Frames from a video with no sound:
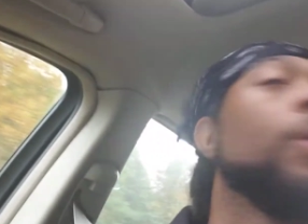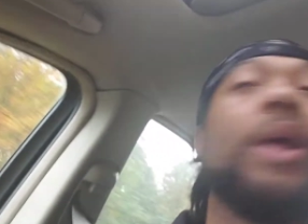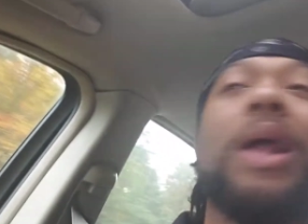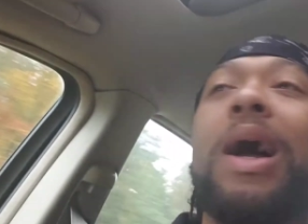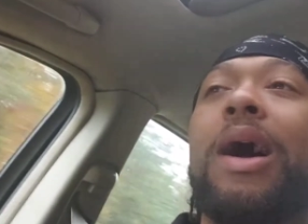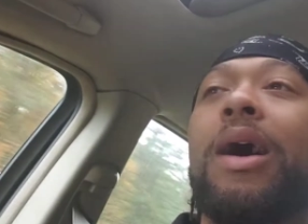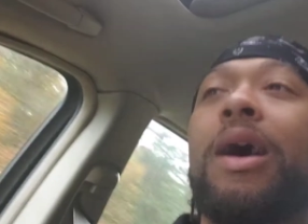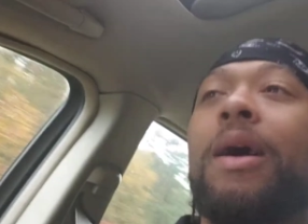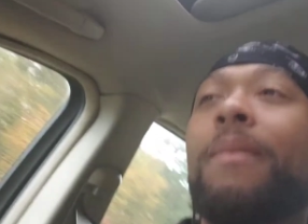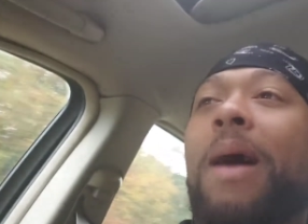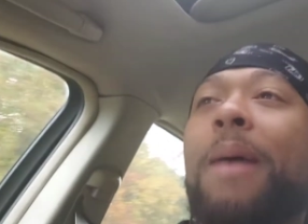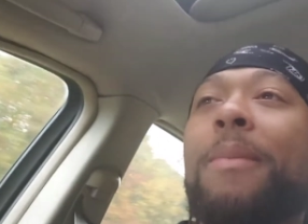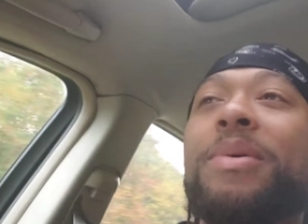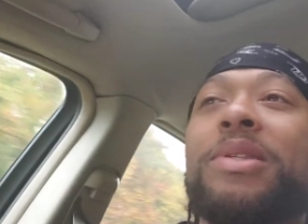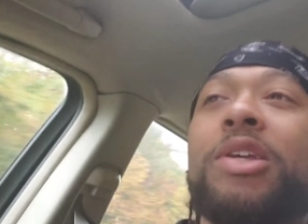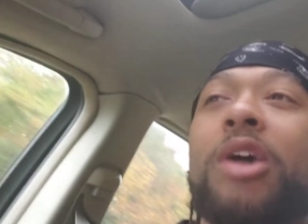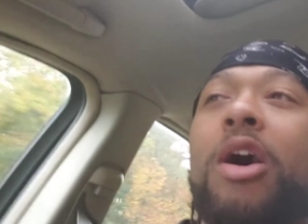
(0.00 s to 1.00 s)
what I
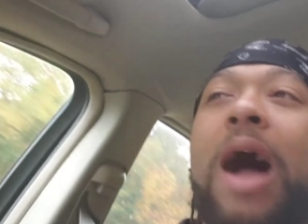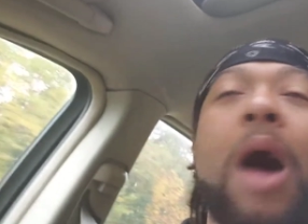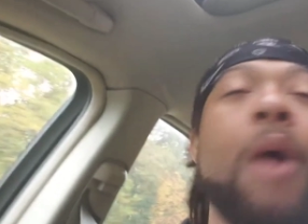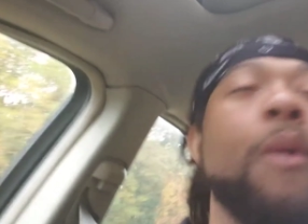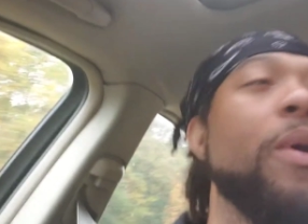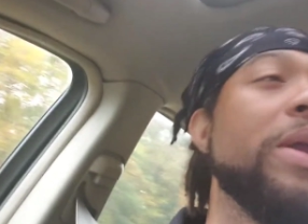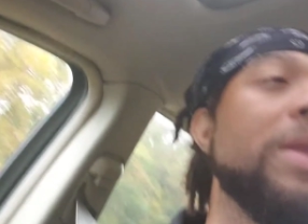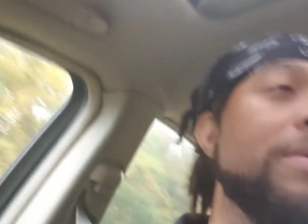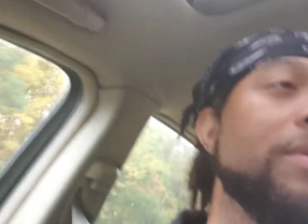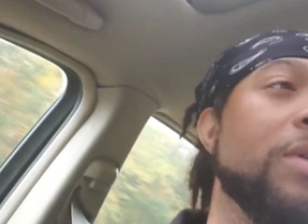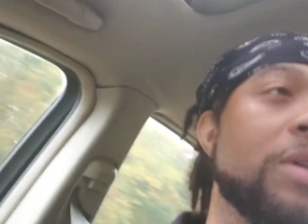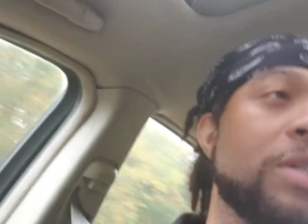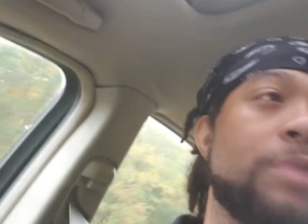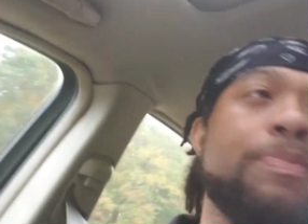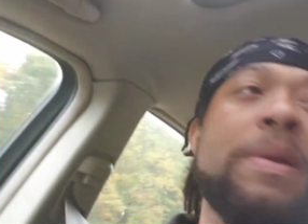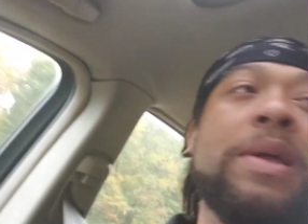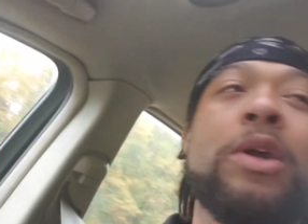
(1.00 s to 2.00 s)
wasn't even
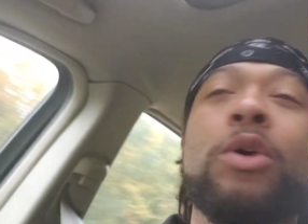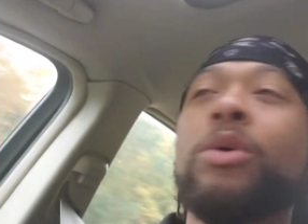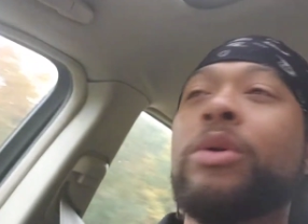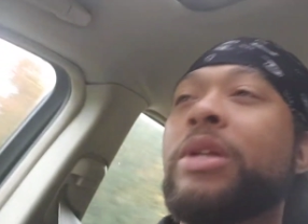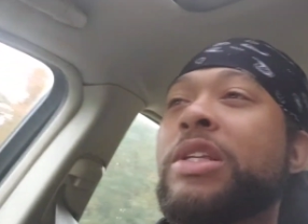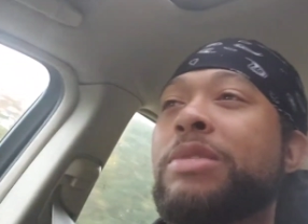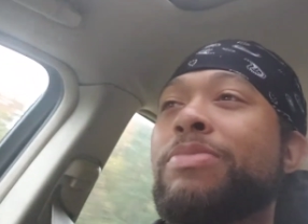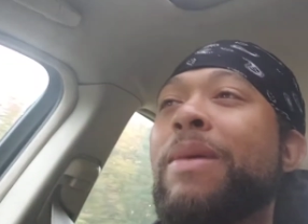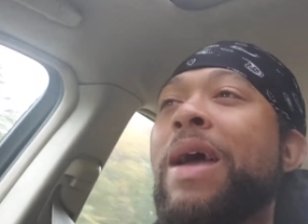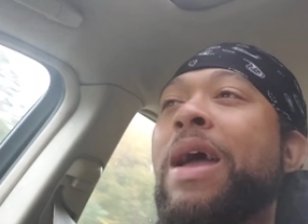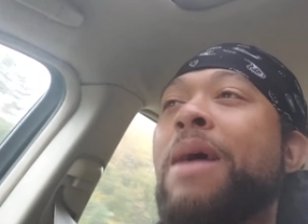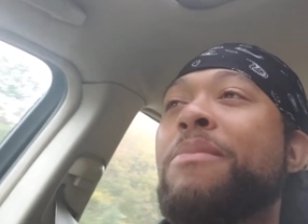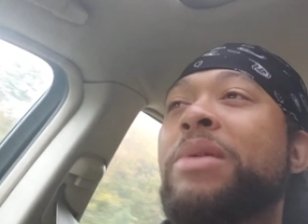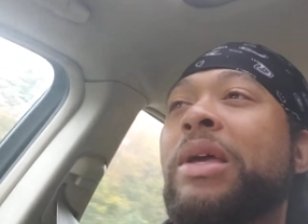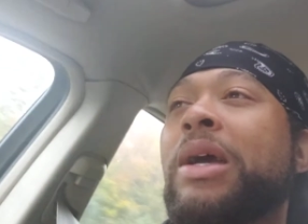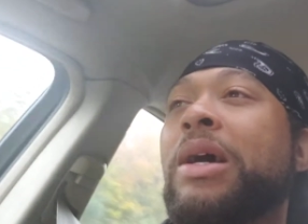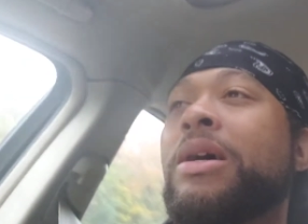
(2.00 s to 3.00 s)
gonna speak on this,
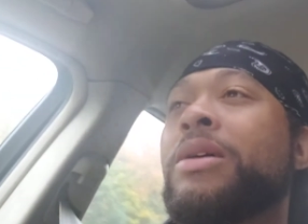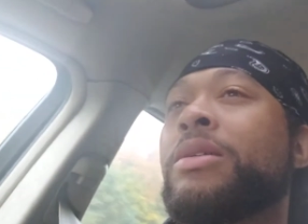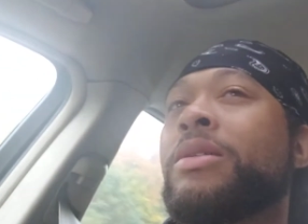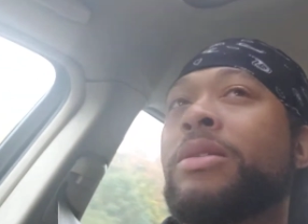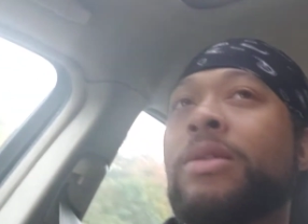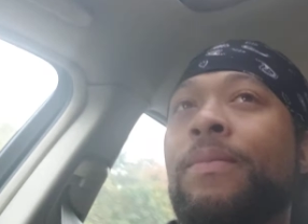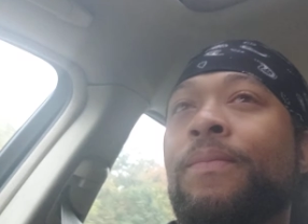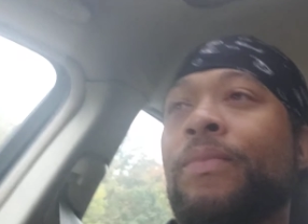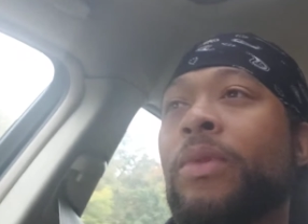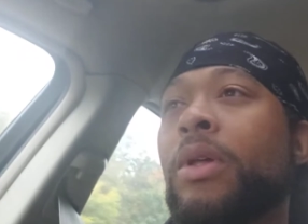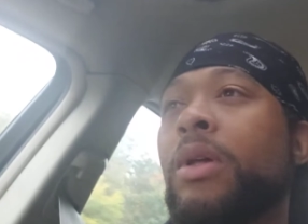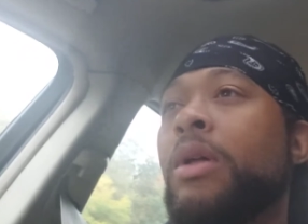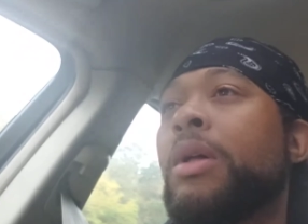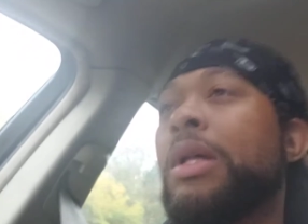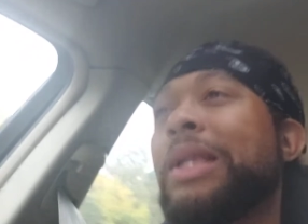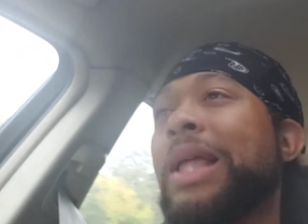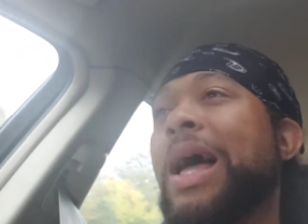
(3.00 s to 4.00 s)
man, because
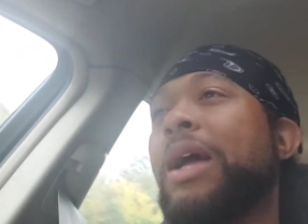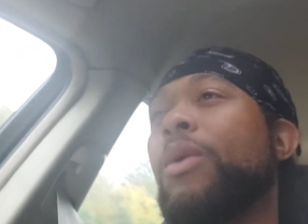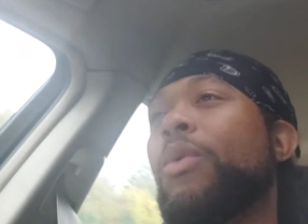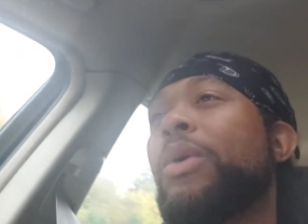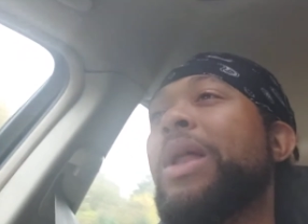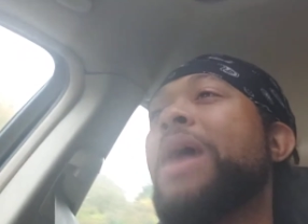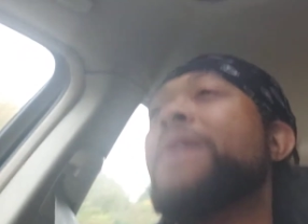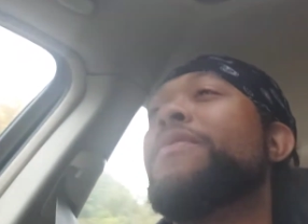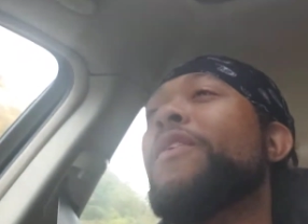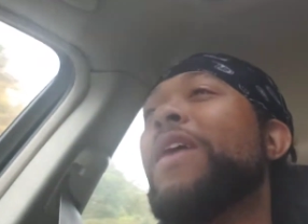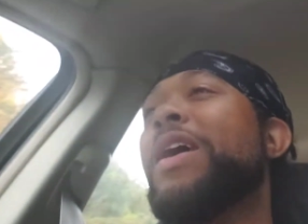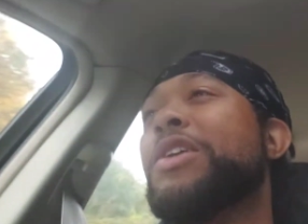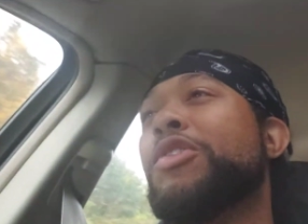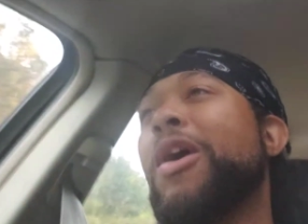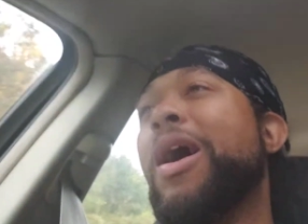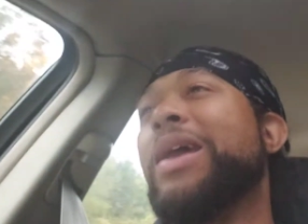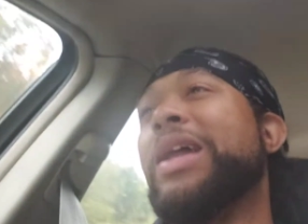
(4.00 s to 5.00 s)
like whenever
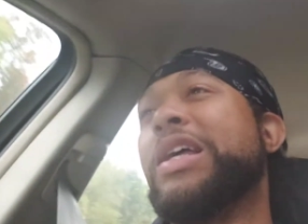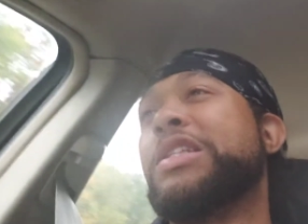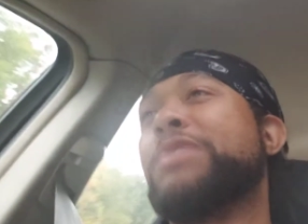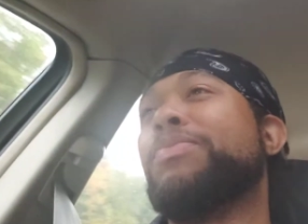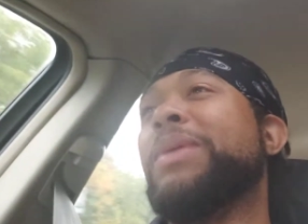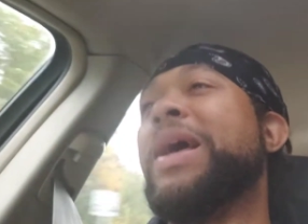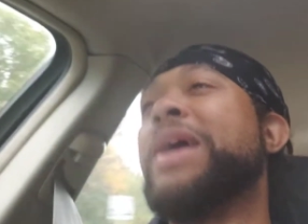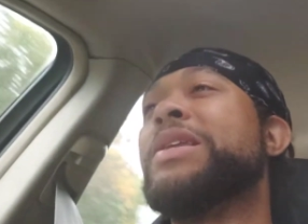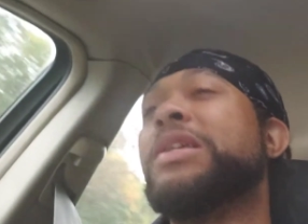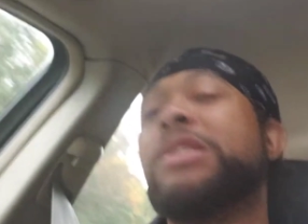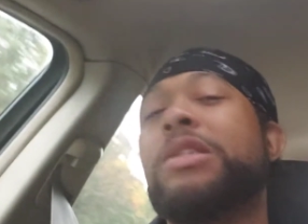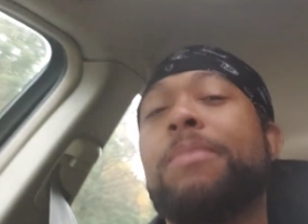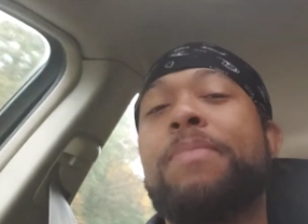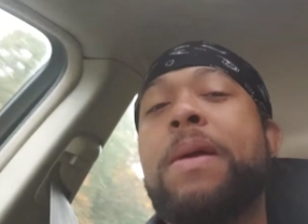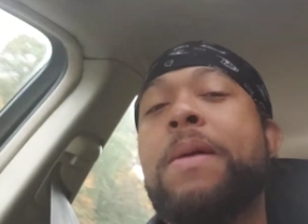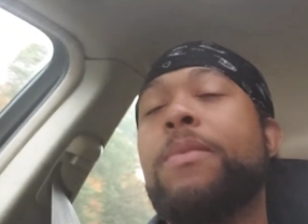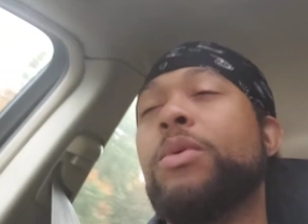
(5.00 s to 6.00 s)
I try to explain this
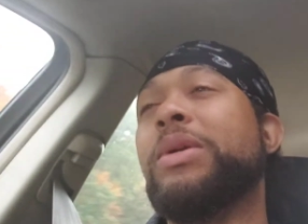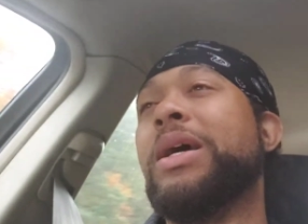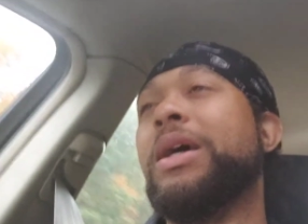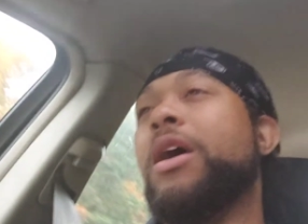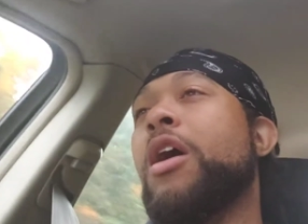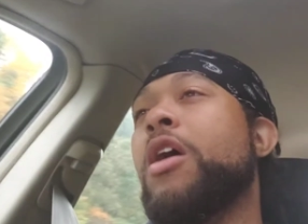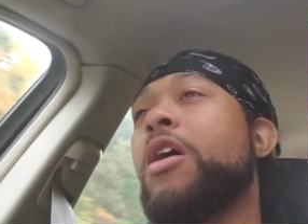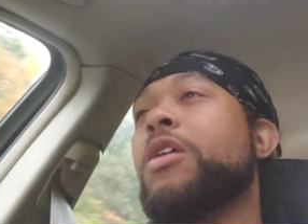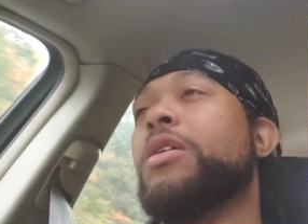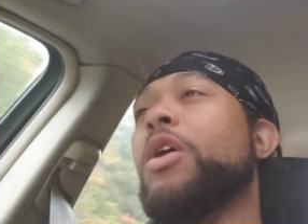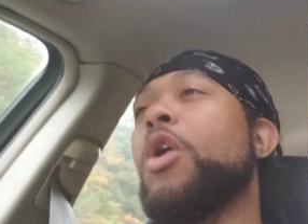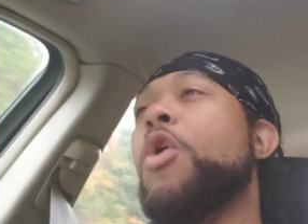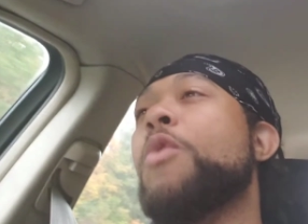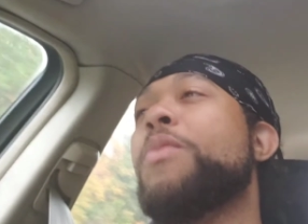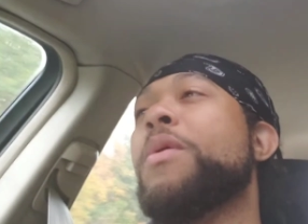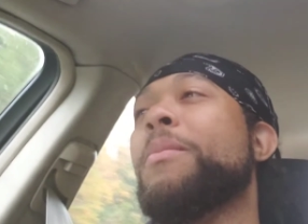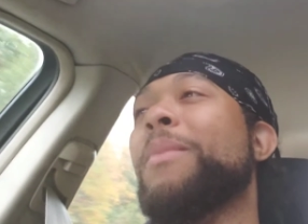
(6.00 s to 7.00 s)
to people that aren't
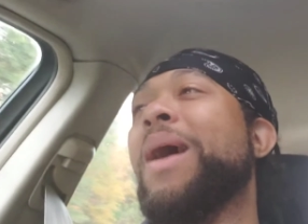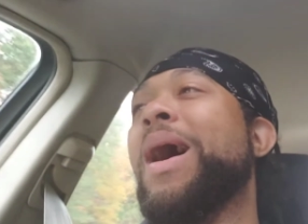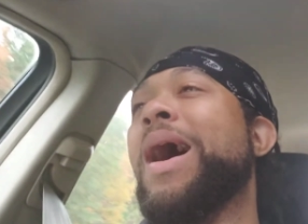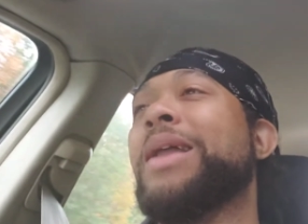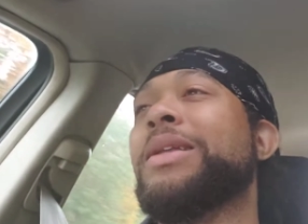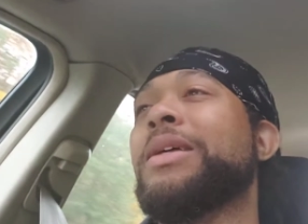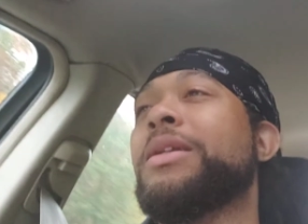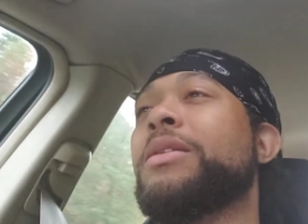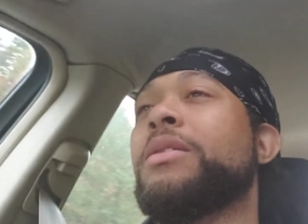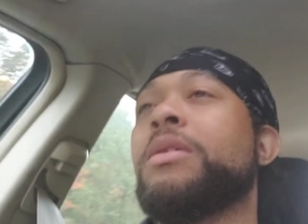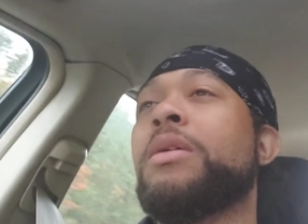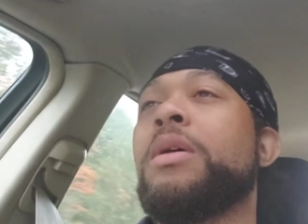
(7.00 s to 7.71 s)
open-minded,